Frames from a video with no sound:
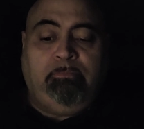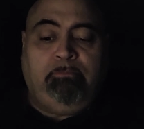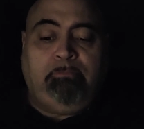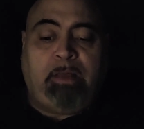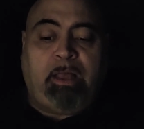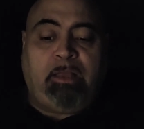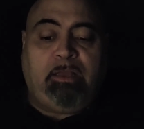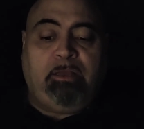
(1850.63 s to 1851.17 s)

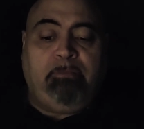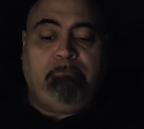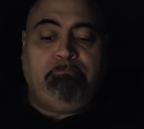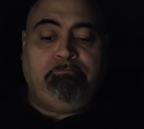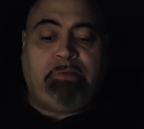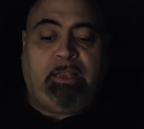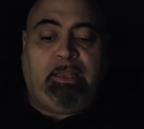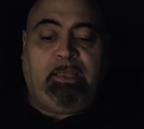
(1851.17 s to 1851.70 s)

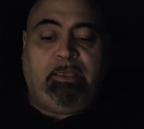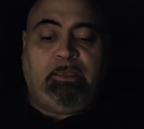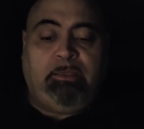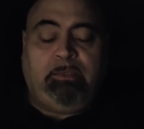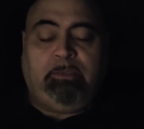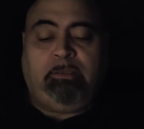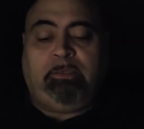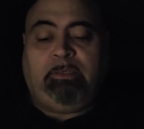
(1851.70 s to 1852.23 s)
Machpelah,
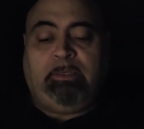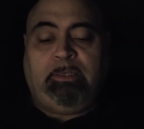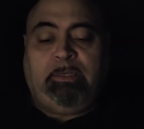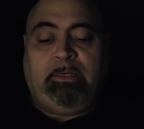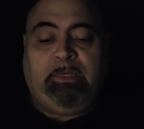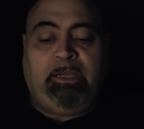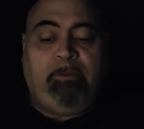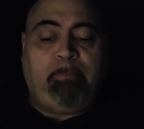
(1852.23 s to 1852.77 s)

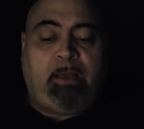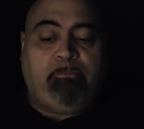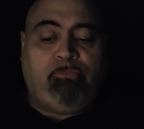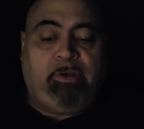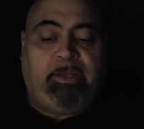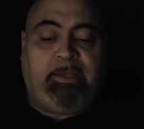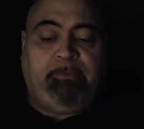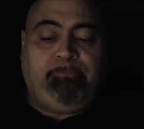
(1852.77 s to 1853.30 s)
near
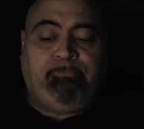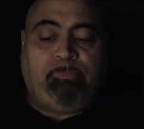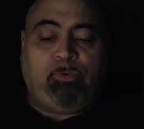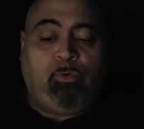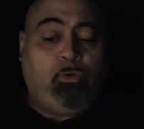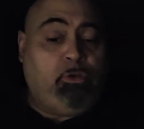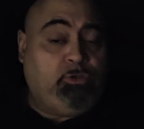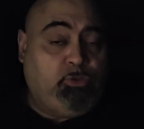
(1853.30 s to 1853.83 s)
Mamre,
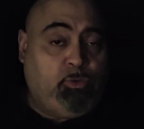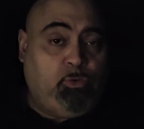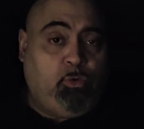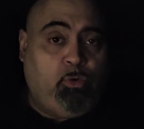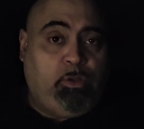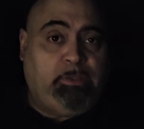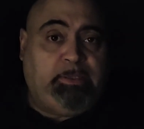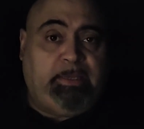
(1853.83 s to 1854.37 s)
also
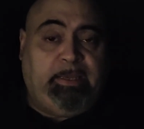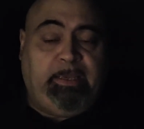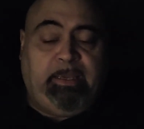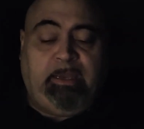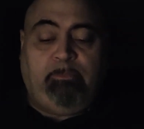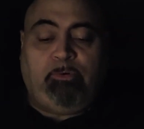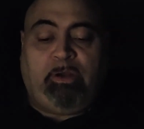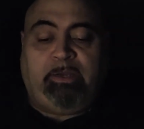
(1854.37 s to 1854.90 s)
called
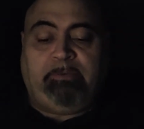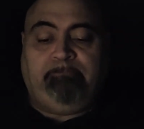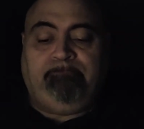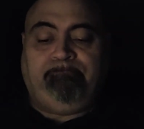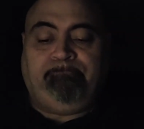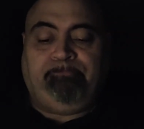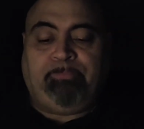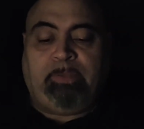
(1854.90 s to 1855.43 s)
Hebron.
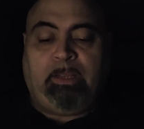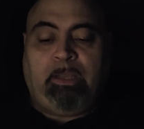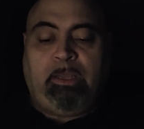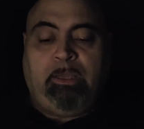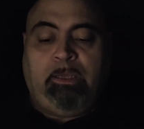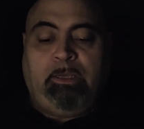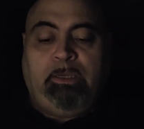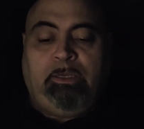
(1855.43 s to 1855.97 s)

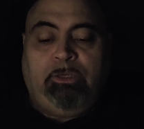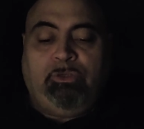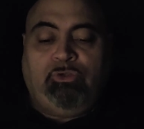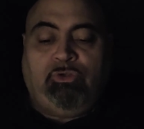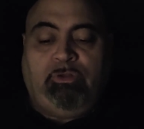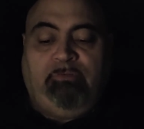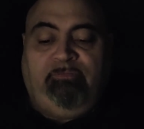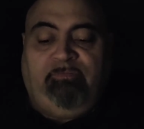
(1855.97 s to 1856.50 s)

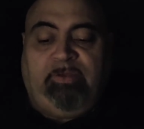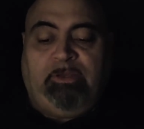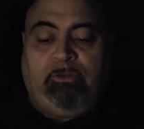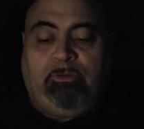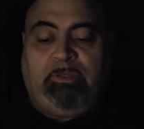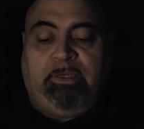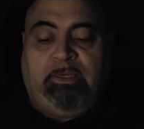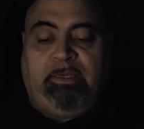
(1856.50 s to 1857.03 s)
So the
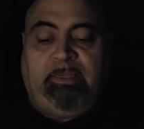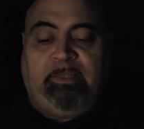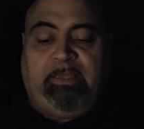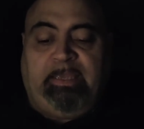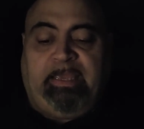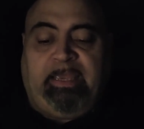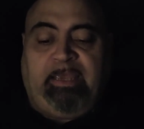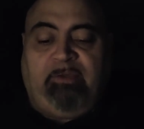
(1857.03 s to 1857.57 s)
field and the
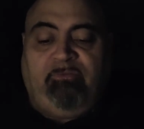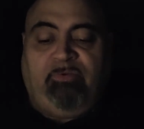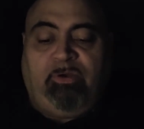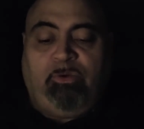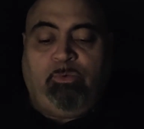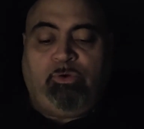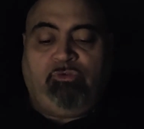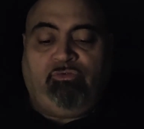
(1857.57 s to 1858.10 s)
cave
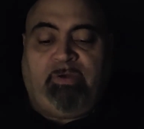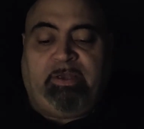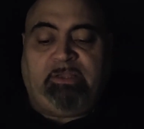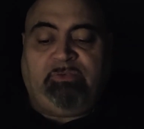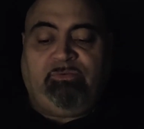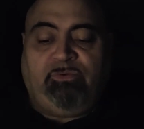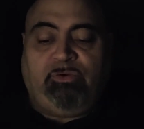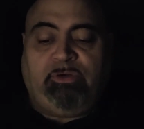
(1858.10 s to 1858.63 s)
were
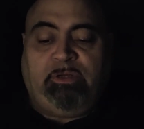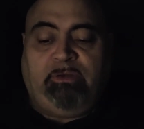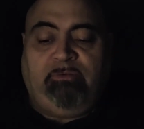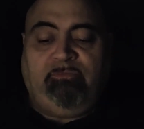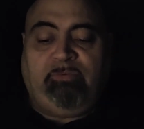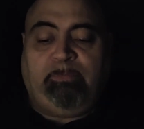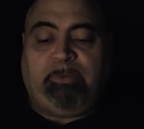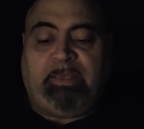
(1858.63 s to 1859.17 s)
transferred
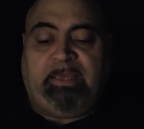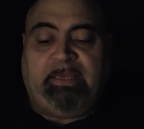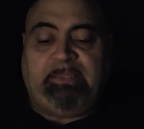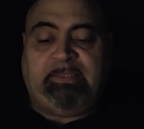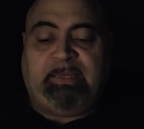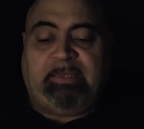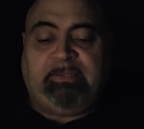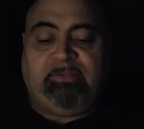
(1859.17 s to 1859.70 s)
from the
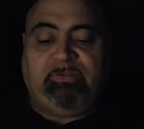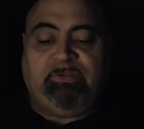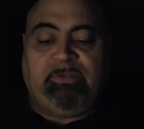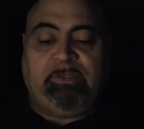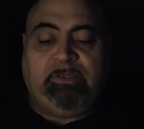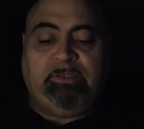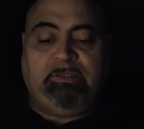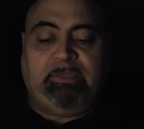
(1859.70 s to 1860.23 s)
Hittites
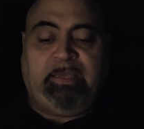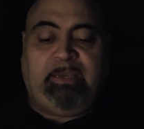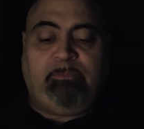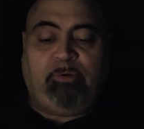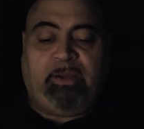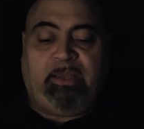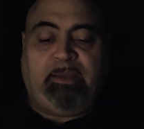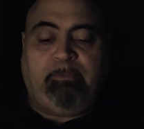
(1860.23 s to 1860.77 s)
to
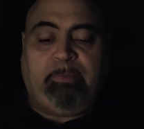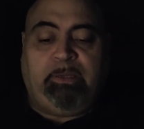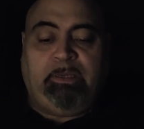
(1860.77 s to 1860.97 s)
Abraham